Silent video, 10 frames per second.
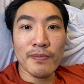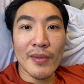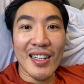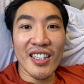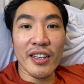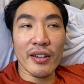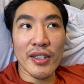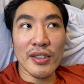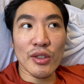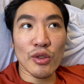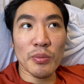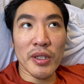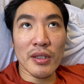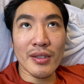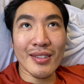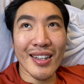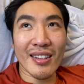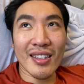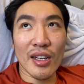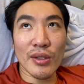clear as it should be. It's like
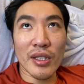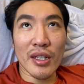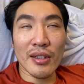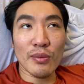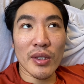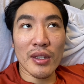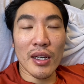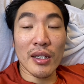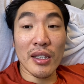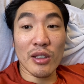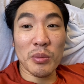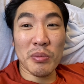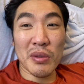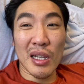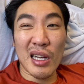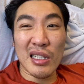cloudy and with like a little bit blood,